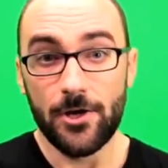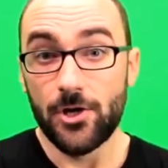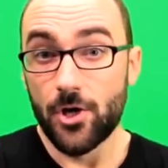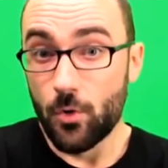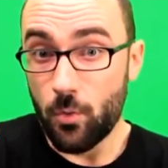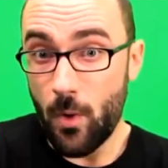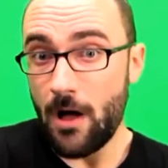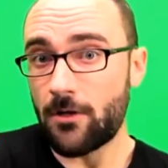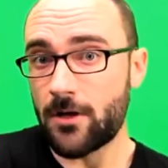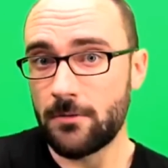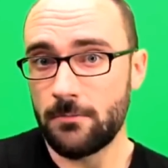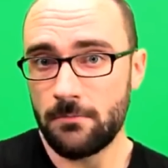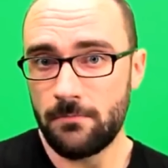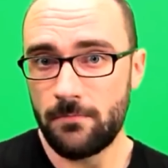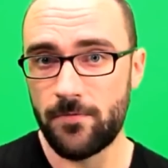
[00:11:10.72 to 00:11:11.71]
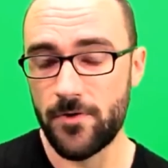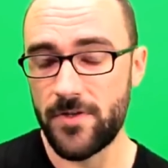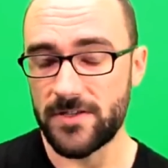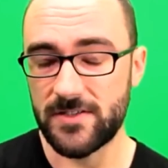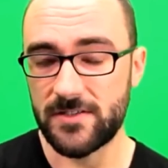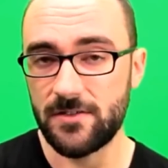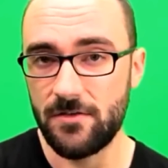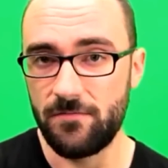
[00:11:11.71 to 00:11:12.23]
you're welcome for
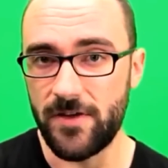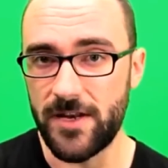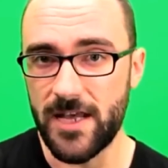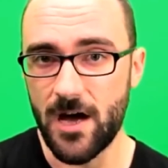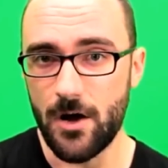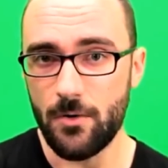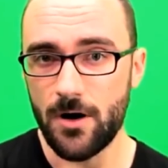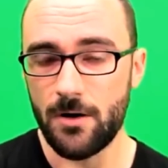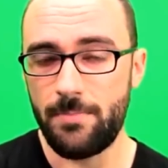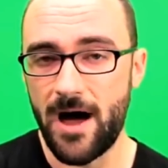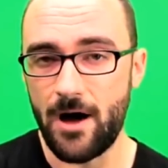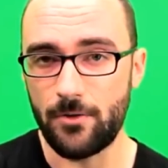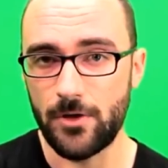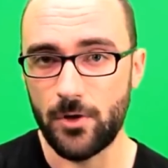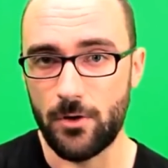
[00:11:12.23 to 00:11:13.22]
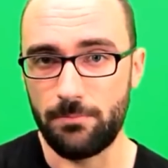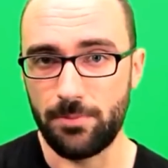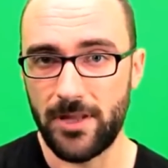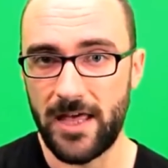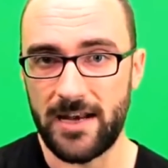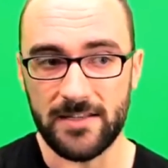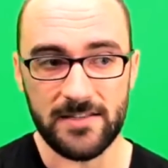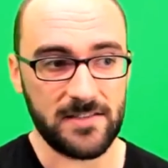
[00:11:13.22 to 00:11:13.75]
this video about your
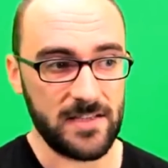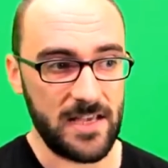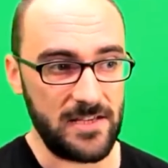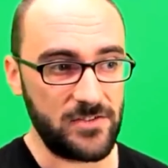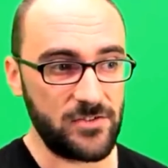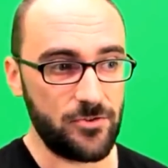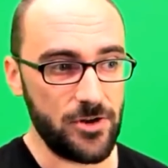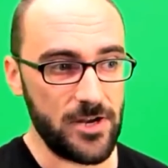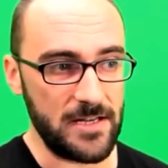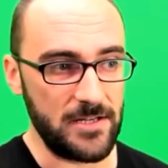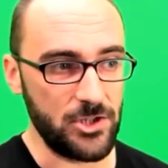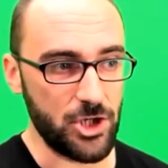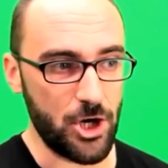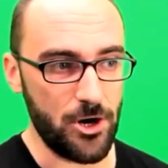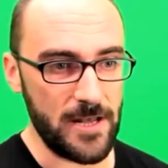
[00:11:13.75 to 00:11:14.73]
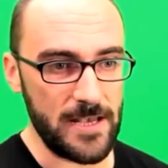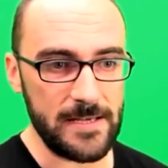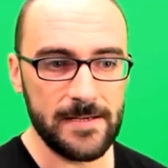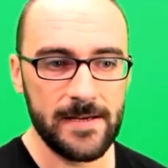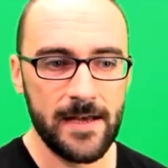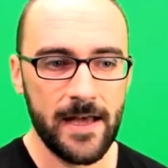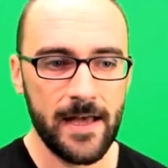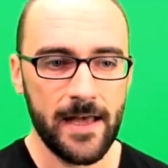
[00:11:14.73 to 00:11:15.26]
planet's history and journey.
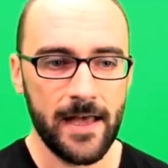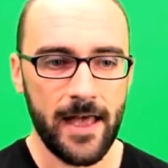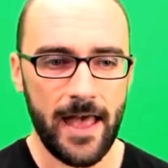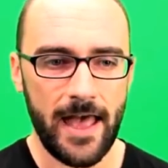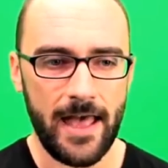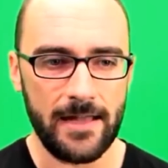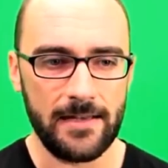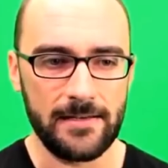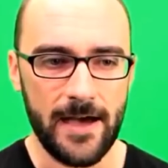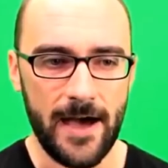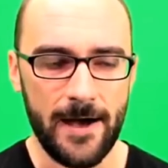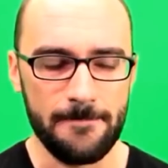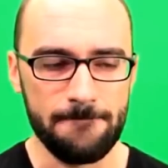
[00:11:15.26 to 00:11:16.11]
And